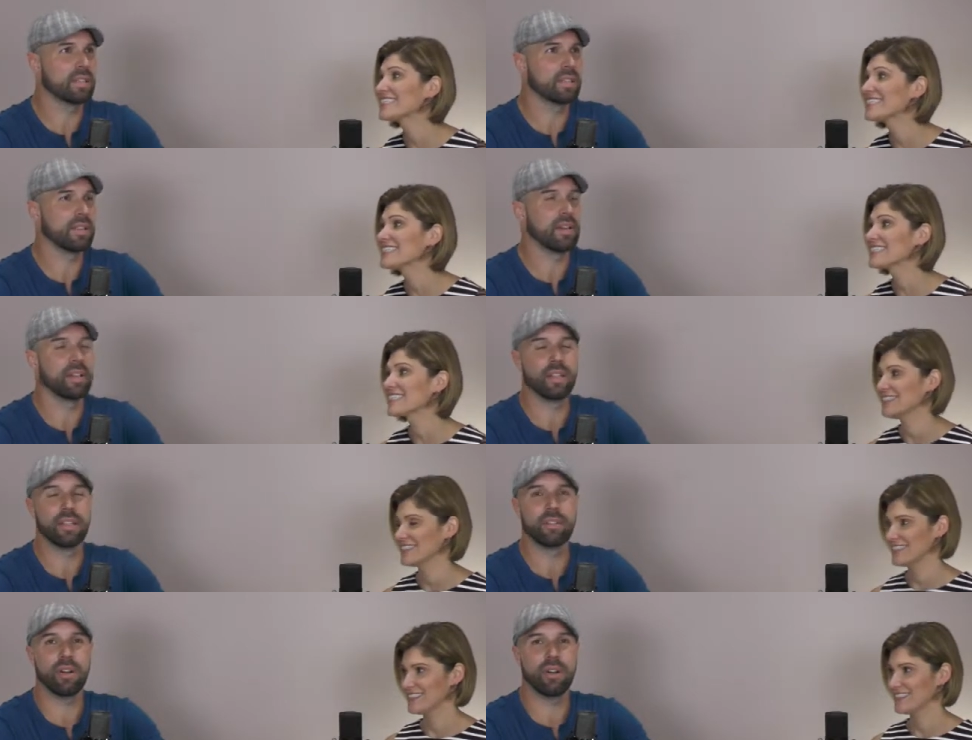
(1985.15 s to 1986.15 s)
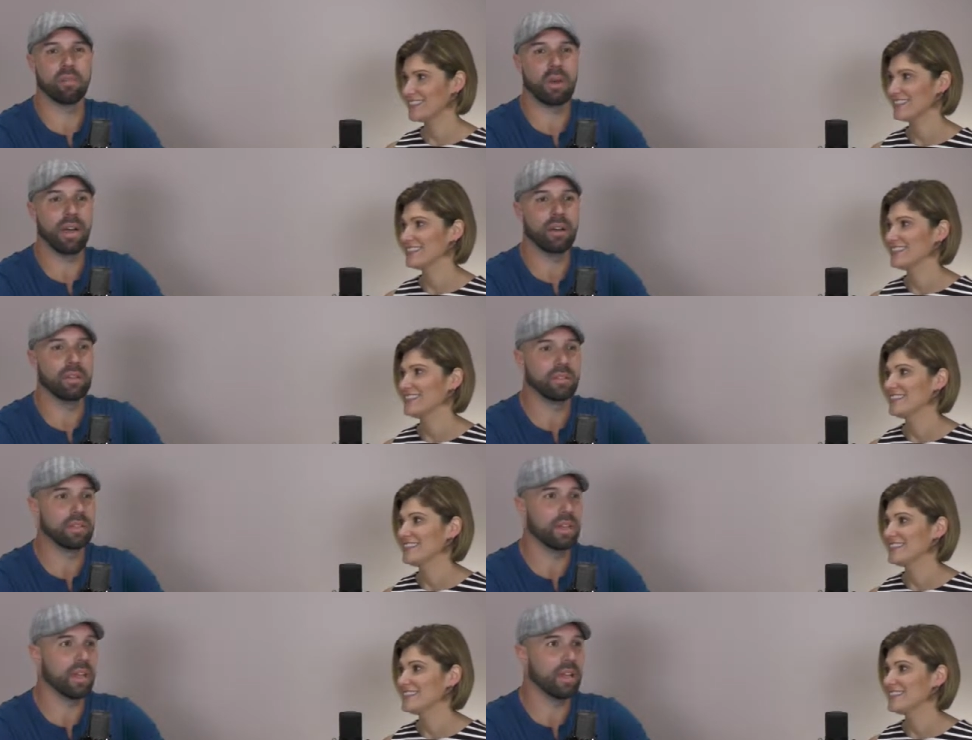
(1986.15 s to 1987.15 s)
Speaker 1: has X? Oh, yeah, that's right. Wow.
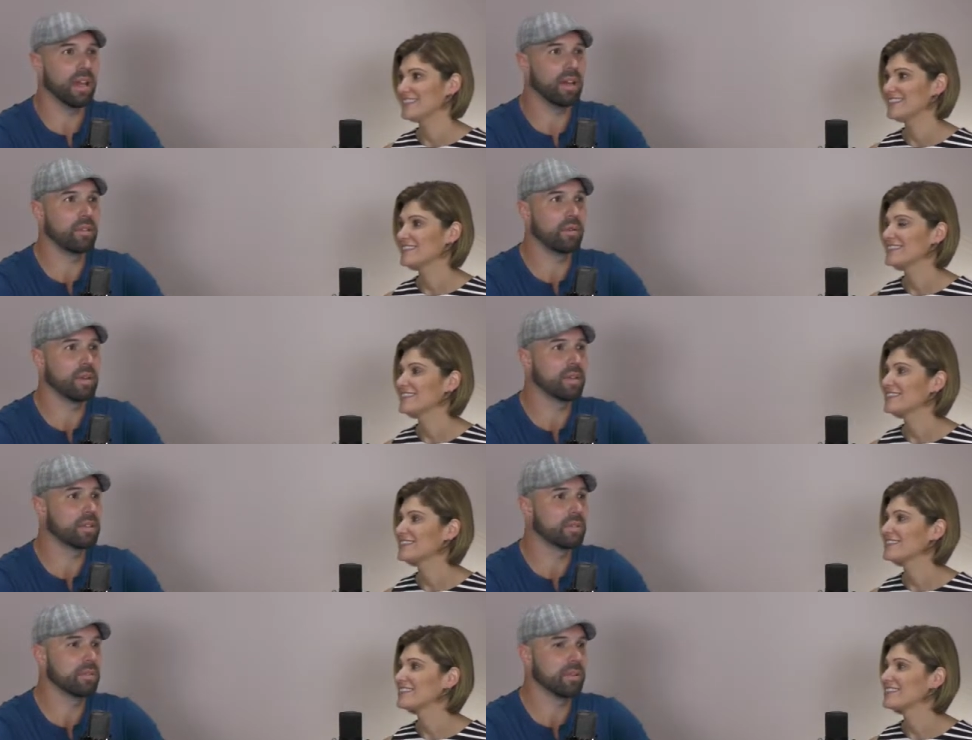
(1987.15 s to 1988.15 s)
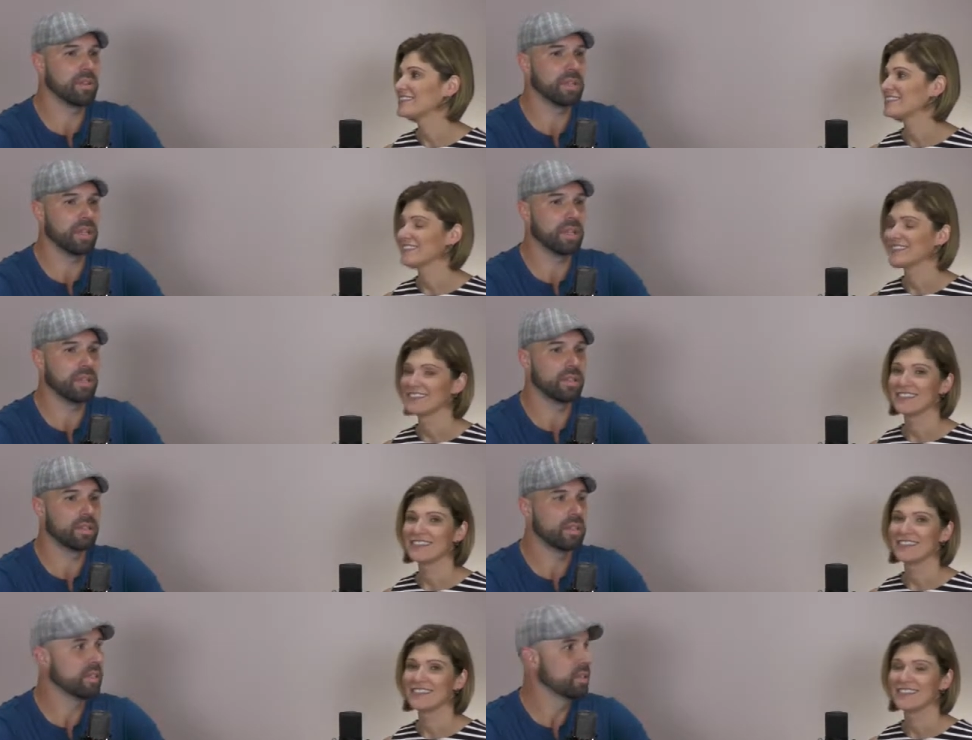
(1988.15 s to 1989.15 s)
Okay, I don't want to get too crazy on it.
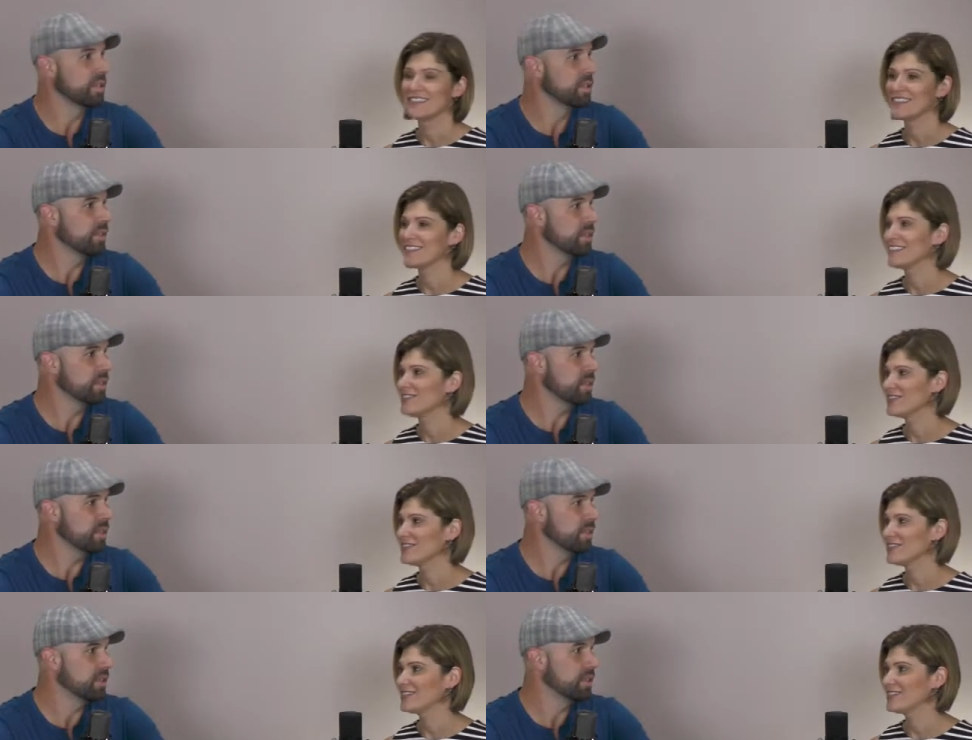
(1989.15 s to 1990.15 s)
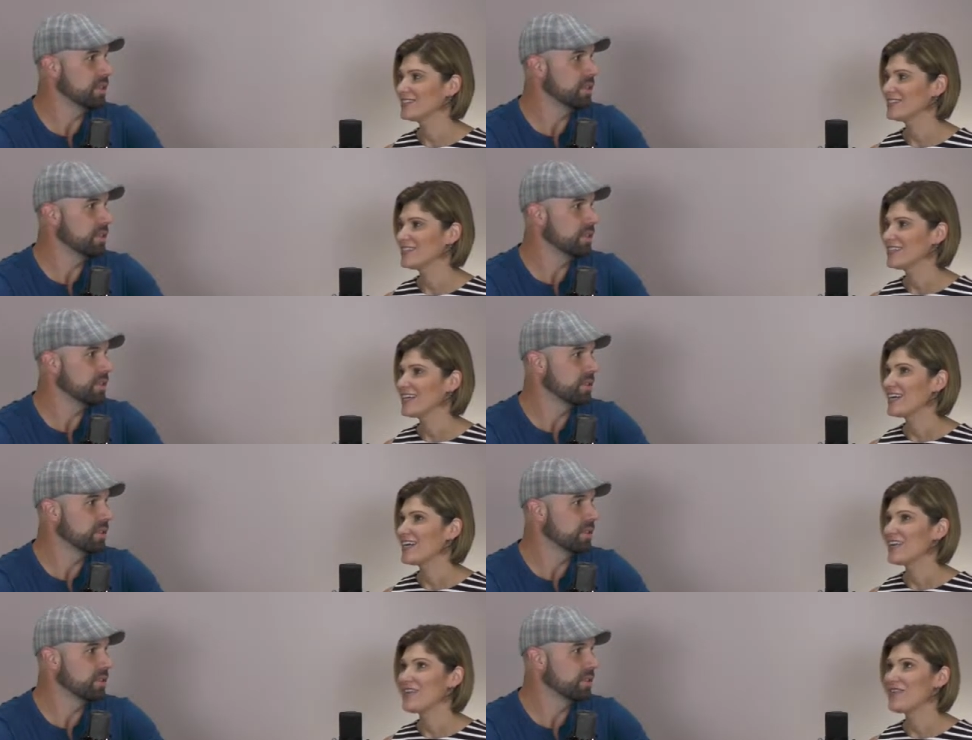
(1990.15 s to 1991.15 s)
Z?
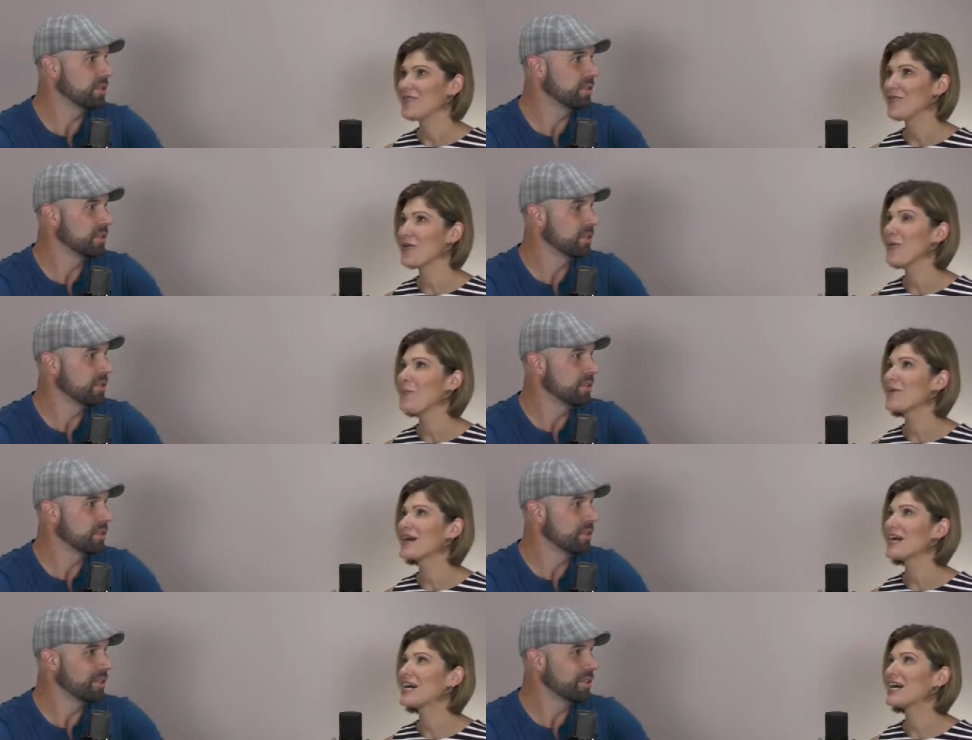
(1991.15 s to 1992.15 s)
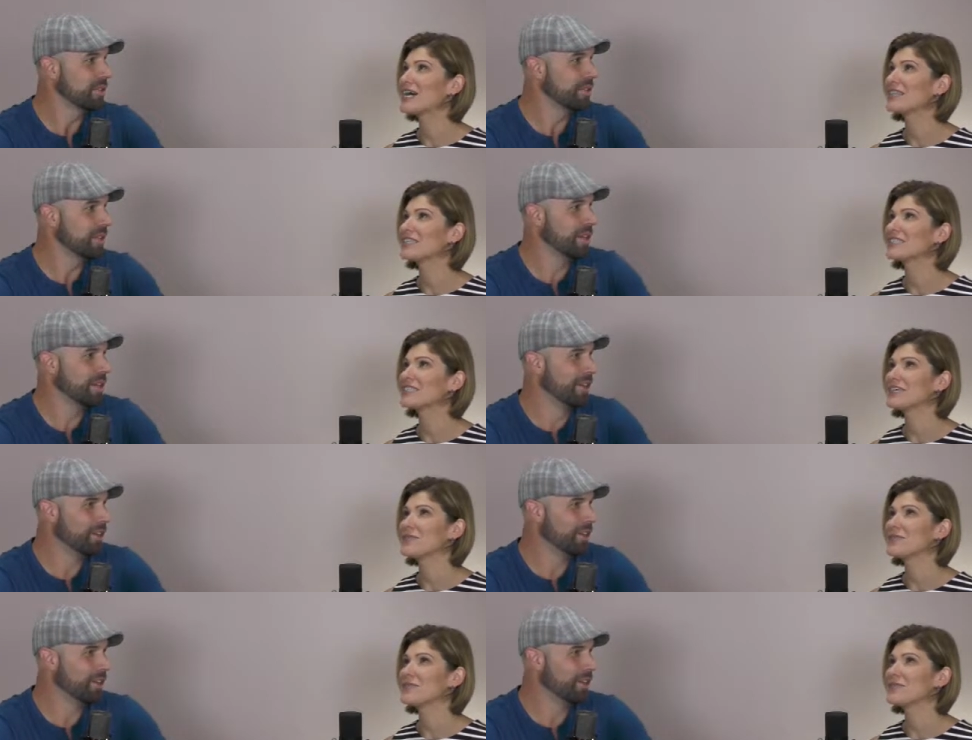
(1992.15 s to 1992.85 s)
Speaker 2: Nope. Uh, let's see.